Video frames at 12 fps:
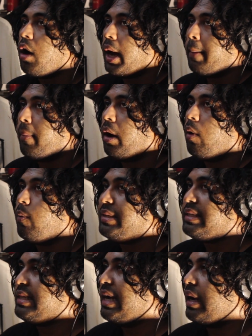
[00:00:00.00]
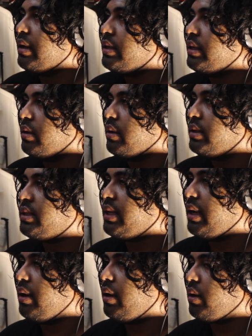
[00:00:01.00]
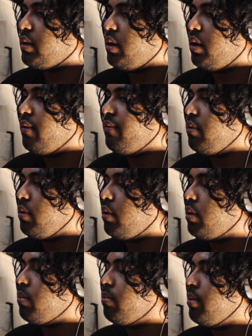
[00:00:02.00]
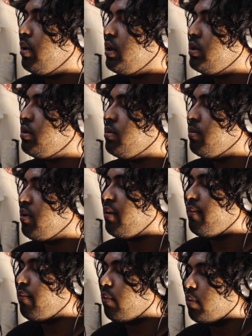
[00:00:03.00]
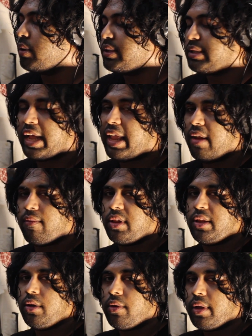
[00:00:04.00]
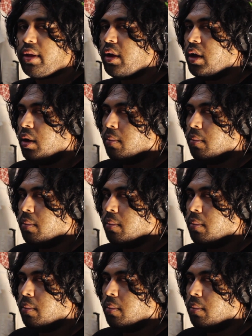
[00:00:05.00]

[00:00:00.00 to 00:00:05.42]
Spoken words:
I'm always down here. I sound like I have a lot of bass in my voice. I can't really do it.